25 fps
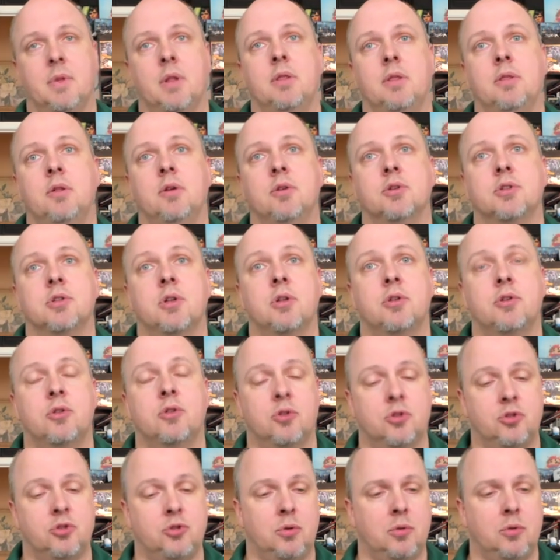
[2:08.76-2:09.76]
There's
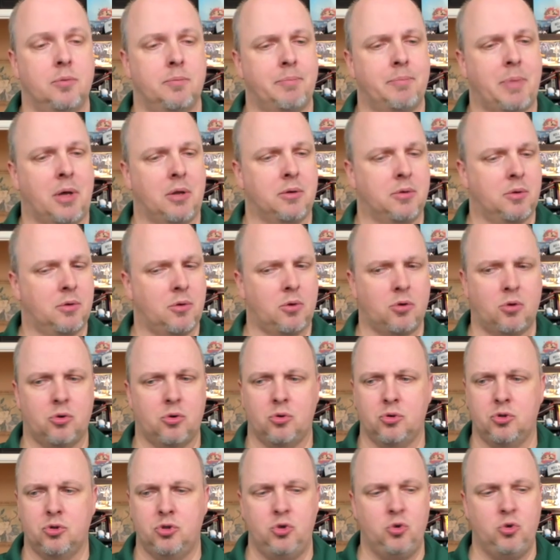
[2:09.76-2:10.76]
about
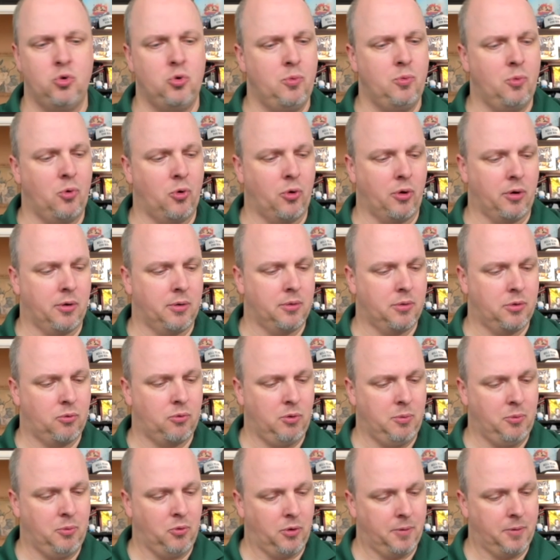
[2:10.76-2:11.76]
two more,
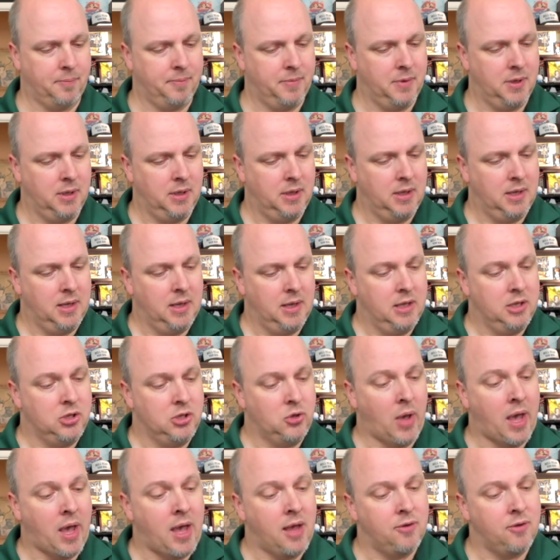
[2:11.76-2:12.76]
three more.
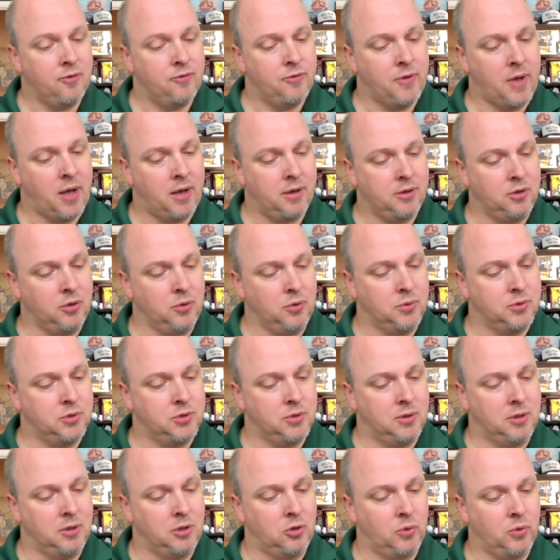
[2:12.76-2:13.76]
You add value to
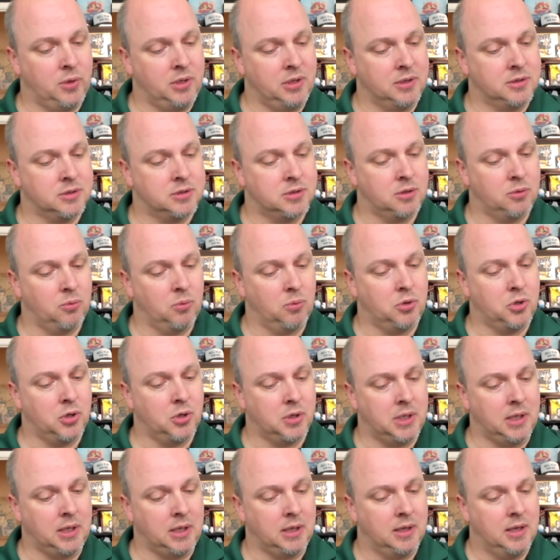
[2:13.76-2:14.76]
the ingredients through
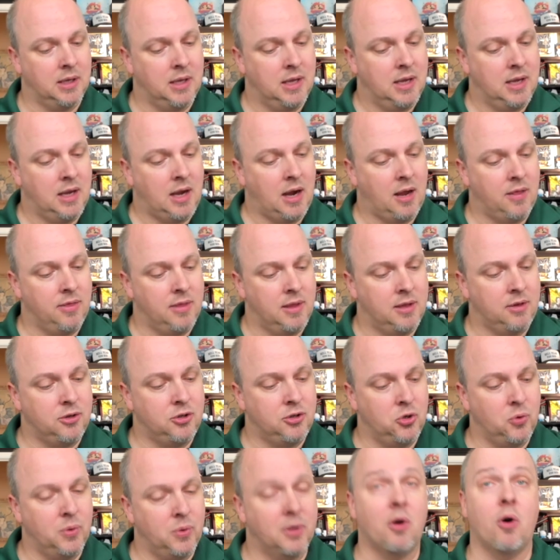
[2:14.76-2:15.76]
cooking, and then
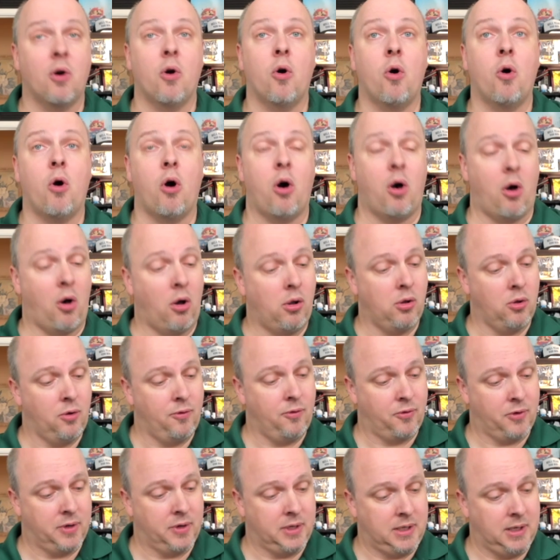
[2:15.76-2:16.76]
do it all
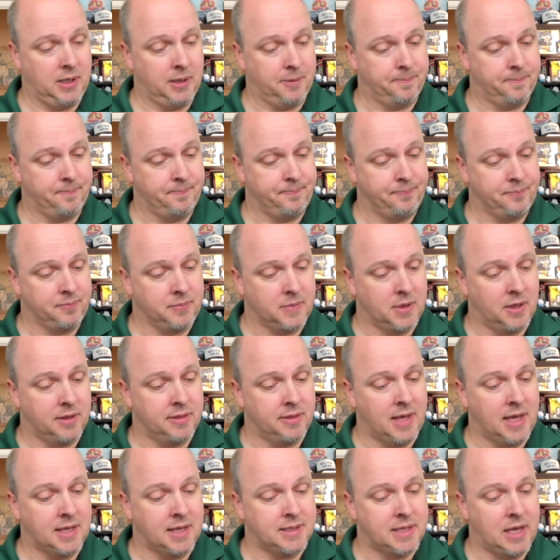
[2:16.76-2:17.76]
over again.
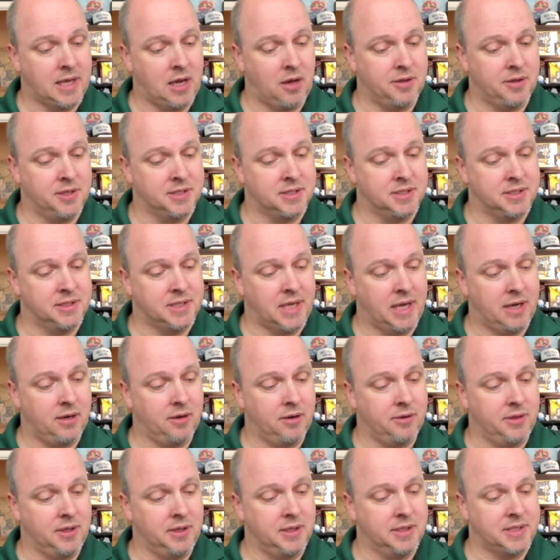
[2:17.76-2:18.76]
That's how this entire
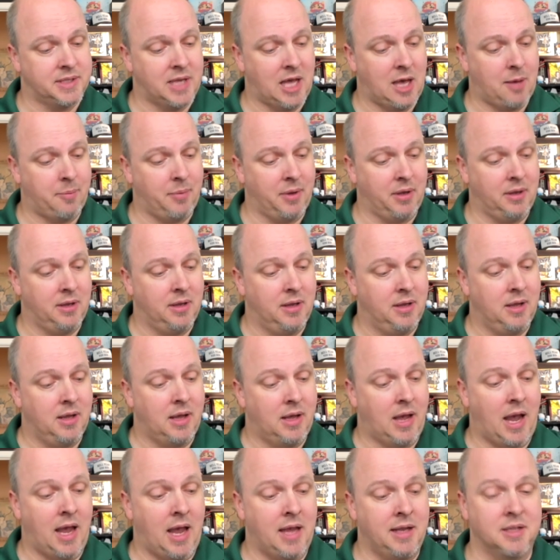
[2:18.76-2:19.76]
thing has happened,
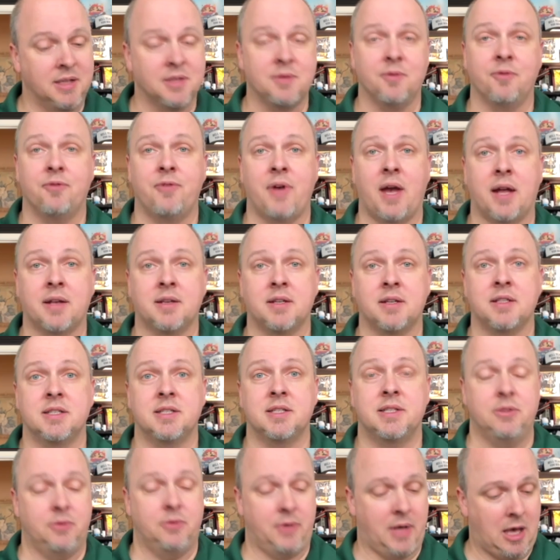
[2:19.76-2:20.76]
and is in fact
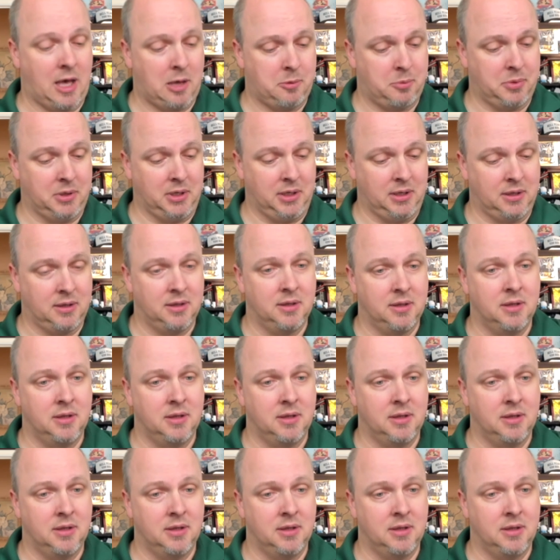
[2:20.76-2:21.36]
still happening.